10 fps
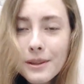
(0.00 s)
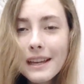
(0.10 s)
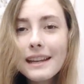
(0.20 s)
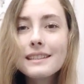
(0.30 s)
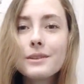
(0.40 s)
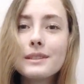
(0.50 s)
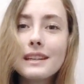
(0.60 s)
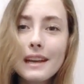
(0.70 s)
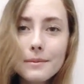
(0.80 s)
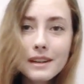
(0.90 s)
ladies, so
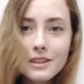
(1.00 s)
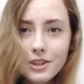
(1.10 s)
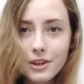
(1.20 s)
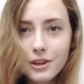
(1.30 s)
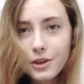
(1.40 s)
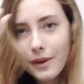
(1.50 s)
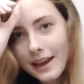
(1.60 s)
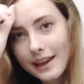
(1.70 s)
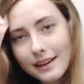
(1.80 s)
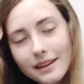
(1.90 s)
today I'm going to show you
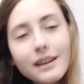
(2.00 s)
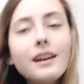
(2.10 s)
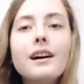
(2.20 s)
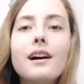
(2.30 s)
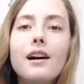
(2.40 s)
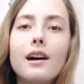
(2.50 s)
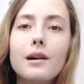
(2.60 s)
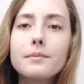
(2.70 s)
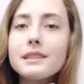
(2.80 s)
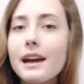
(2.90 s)
a
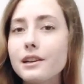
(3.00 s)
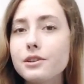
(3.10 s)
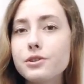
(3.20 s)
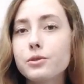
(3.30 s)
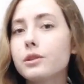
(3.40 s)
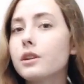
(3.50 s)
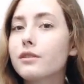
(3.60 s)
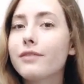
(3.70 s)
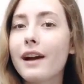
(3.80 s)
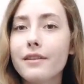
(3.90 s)
side
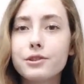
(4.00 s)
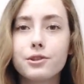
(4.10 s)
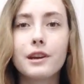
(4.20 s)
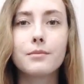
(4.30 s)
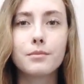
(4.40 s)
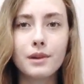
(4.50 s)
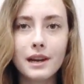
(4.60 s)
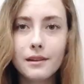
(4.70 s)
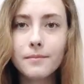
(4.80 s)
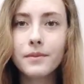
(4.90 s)
shoulder 5-strand
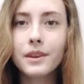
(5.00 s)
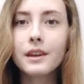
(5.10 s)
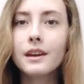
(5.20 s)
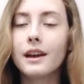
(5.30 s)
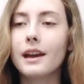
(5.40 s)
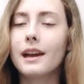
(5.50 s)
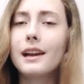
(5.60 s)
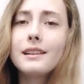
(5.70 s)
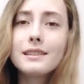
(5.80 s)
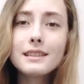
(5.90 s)
braid.
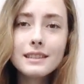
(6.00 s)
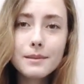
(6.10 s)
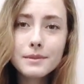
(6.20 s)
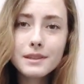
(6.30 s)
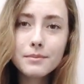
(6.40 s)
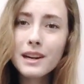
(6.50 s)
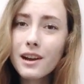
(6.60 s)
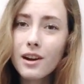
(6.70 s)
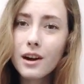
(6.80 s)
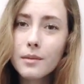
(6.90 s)
And this seems pretty
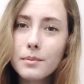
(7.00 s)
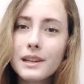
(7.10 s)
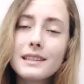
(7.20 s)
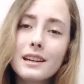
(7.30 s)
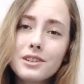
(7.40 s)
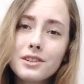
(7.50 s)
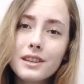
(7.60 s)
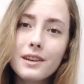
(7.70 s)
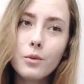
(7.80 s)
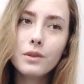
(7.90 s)
hard, but it's
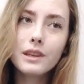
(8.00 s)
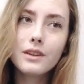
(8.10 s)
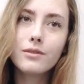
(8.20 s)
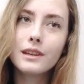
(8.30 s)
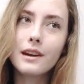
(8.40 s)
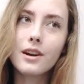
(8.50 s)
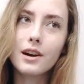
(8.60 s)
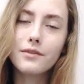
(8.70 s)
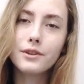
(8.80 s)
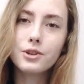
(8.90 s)
actually only really
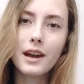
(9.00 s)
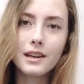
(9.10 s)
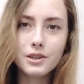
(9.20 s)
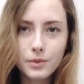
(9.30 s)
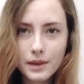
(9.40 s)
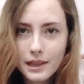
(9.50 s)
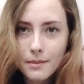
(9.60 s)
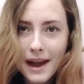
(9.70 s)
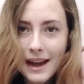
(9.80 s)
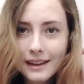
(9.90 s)
hard if you try and do it in the back.